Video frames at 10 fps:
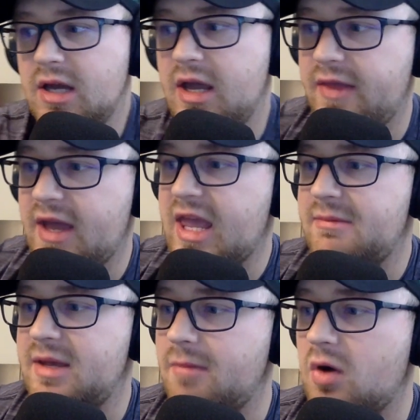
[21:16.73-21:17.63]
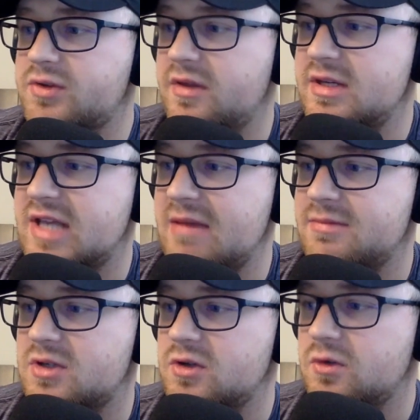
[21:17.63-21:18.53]
in that game. In most of these
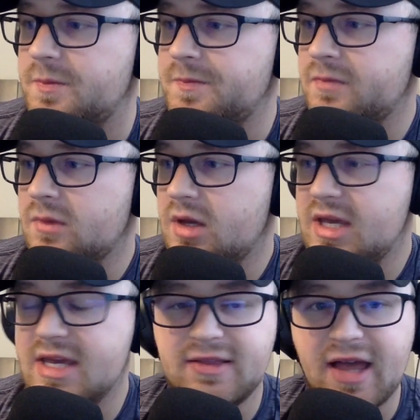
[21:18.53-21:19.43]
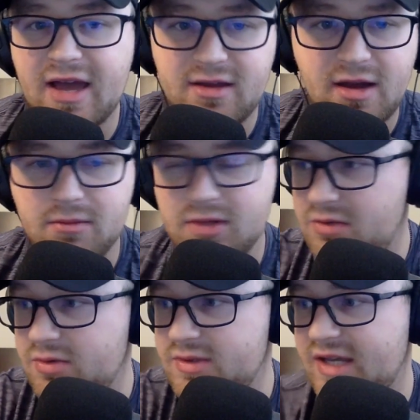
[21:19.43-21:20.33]
games too, he
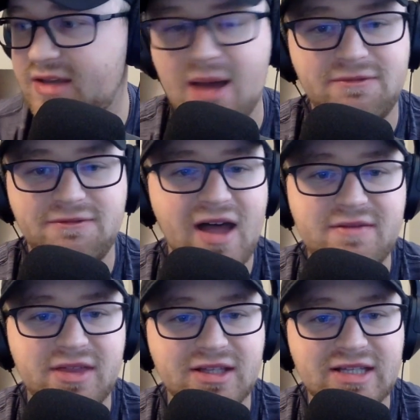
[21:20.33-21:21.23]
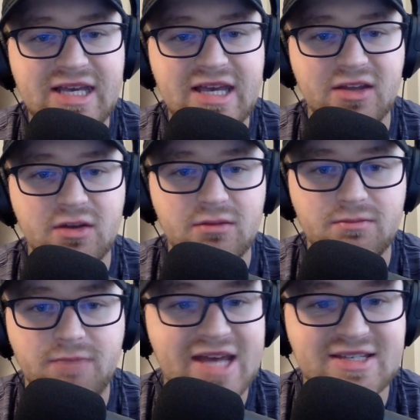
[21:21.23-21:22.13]
was like top 5 in the league in
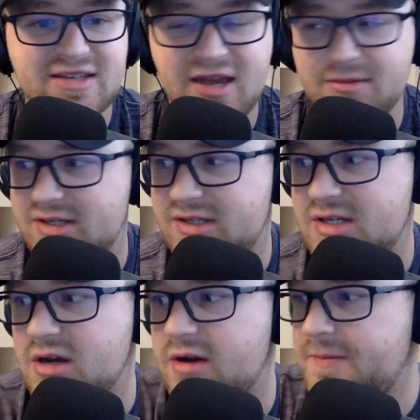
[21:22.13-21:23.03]
pass attempts this year.